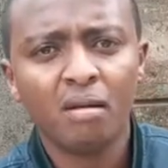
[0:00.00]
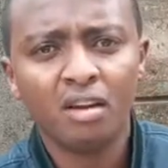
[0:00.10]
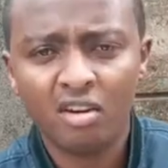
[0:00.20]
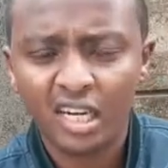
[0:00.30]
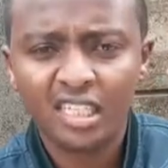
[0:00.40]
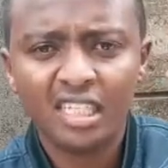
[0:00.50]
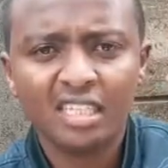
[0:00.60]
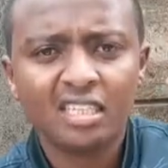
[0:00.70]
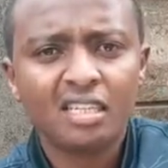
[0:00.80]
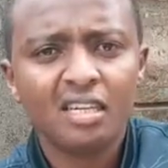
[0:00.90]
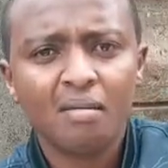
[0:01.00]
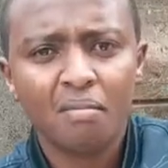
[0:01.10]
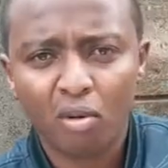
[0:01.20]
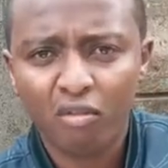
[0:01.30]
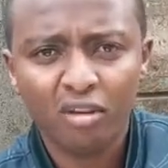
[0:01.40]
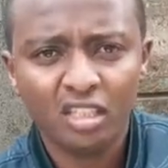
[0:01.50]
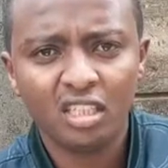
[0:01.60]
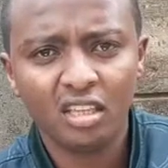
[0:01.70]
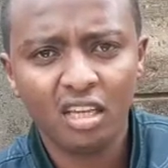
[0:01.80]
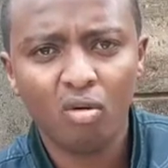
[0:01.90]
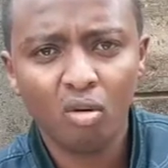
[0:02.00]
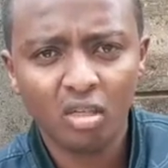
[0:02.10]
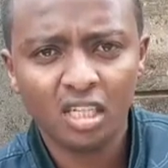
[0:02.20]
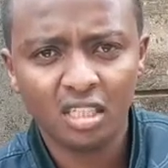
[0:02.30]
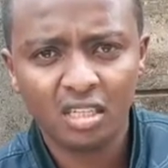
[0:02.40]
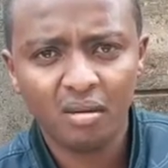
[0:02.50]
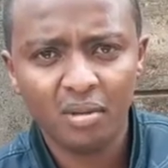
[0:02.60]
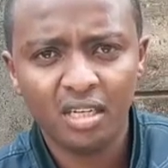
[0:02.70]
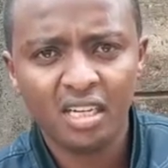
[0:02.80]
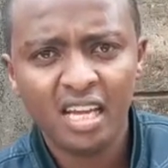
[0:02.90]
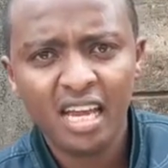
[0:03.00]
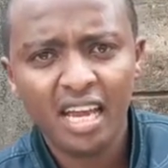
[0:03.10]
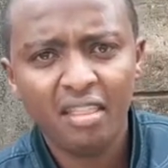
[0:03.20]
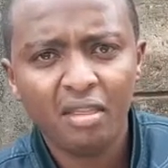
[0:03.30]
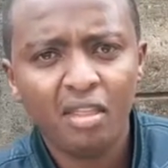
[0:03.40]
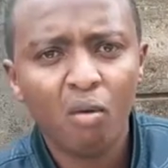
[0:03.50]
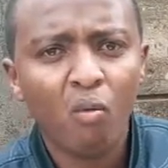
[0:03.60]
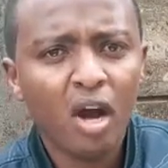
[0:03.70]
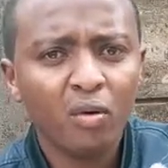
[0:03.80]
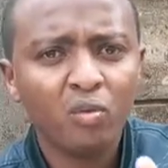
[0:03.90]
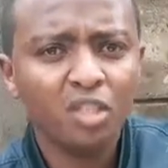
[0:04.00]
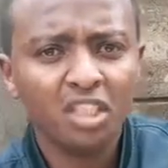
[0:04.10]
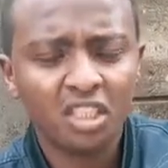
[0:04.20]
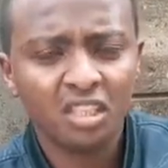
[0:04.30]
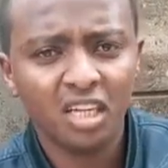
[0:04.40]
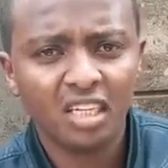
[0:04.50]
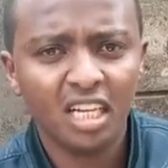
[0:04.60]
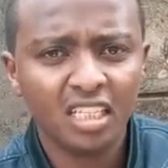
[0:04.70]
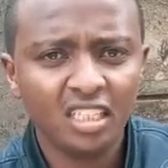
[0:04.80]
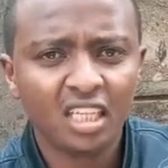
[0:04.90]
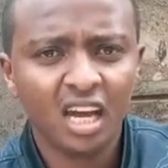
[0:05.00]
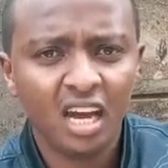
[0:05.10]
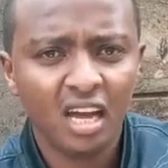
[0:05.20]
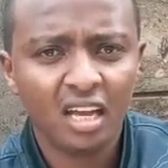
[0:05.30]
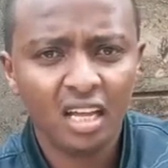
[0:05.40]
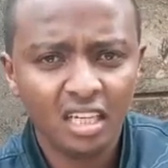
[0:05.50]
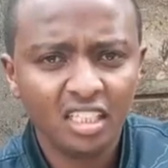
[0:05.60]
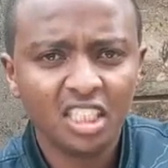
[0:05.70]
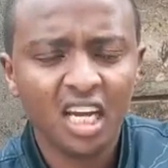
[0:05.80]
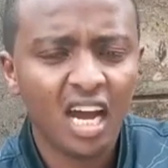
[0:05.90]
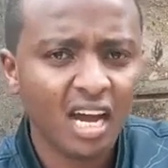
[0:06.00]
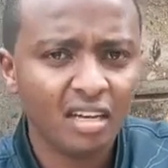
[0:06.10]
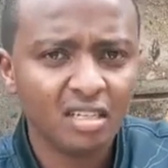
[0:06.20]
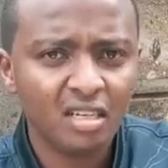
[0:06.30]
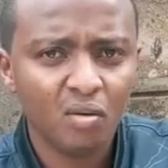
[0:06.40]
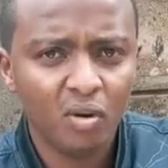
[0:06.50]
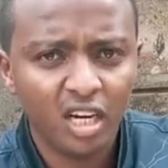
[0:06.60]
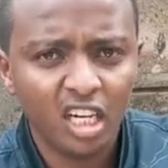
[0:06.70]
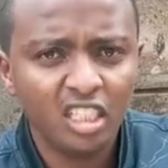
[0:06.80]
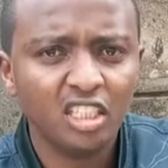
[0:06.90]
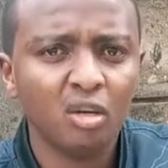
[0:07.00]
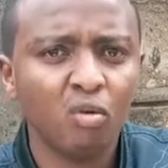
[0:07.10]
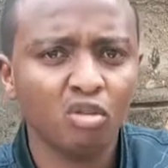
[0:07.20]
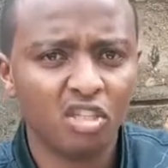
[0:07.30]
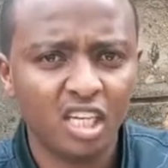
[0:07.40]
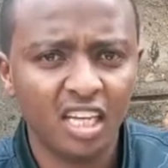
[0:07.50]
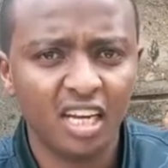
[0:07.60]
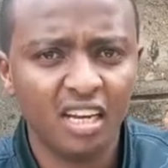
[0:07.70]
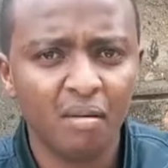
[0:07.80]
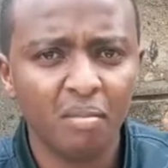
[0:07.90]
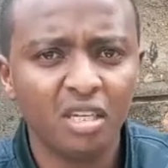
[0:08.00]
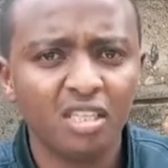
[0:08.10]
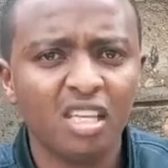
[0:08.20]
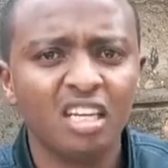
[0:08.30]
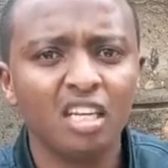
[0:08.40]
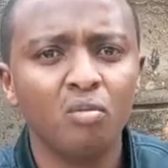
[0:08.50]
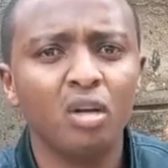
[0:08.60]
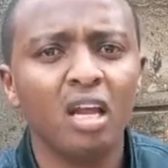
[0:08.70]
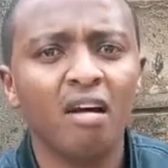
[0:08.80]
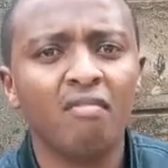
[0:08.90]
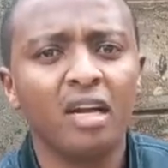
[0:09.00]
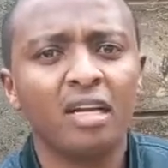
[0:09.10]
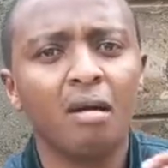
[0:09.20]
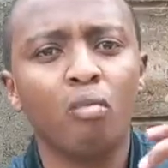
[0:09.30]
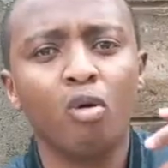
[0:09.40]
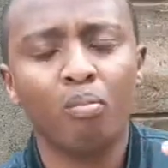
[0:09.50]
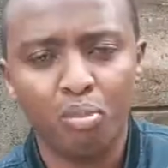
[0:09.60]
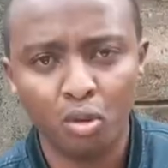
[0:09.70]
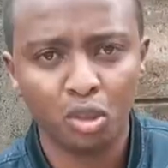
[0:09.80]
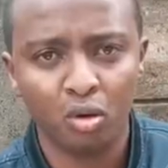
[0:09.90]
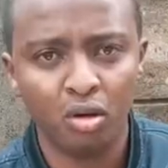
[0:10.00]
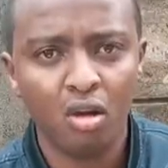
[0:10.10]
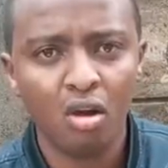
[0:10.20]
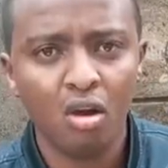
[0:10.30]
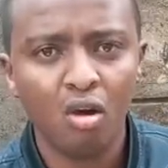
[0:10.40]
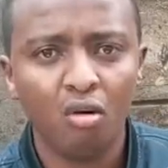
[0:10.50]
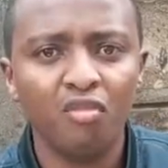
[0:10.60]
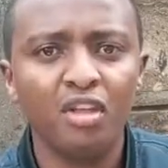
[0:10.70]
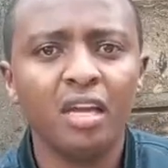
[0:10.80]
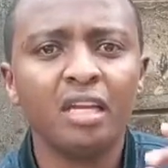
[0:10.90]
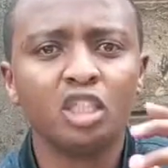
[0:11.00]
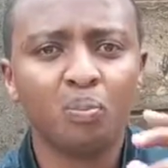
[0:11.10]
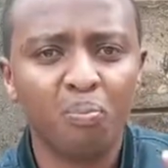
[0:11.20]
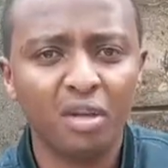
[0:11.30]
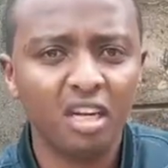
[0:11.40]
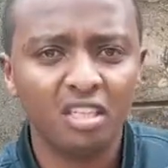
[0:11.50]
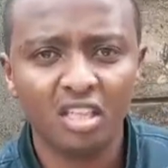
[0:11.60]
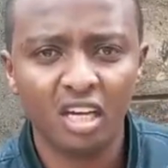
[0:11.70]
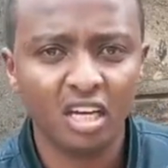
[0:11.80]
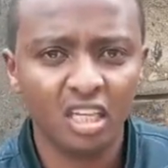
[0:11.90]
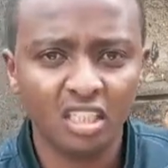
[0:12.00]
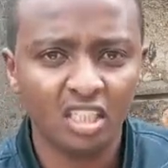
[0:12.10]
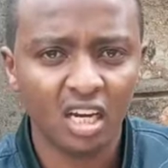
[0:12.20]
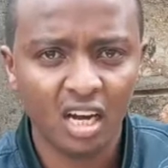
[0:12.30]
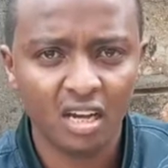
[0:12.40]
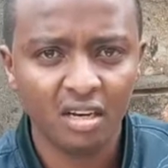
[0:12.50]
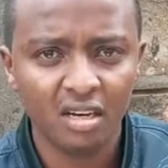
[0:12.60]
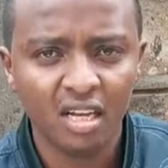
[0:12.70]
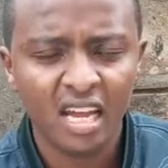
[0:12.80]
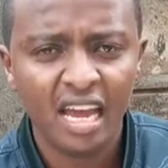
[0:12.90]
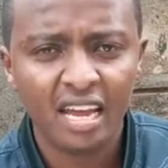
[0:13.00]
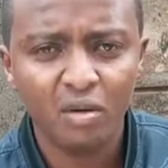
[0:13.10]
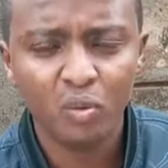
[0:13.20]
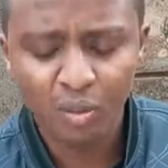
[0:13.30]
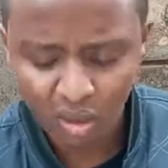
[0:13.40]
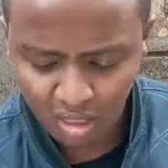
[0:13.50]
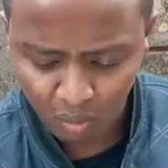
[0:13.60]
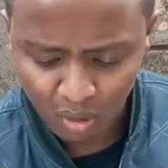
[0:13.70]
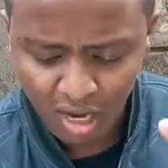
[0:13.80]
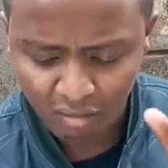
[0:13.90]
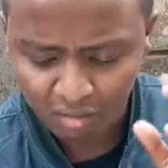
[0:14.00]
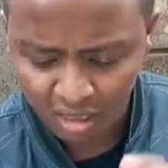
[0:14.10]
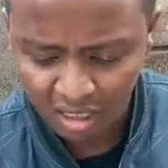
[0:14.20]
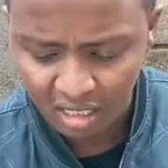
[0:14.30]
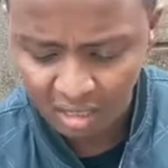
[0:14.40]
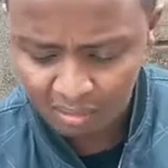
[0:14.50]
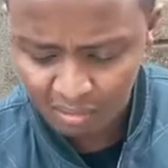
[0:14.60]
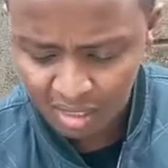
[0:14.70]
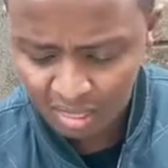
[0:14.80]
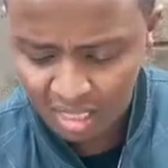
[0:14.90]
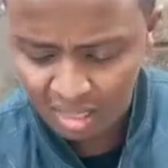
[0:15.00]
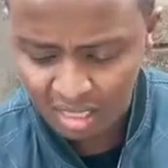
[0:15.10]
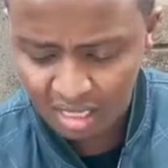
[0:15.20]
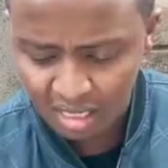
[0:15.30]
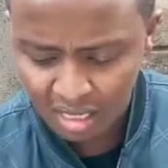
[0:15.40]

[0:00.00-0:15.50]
greatest prophets in the Old Testament. And the one wish that Elisha had when Elijah was taken up is that he will have a double portion of the spirit that Elijah had. And we have seen that the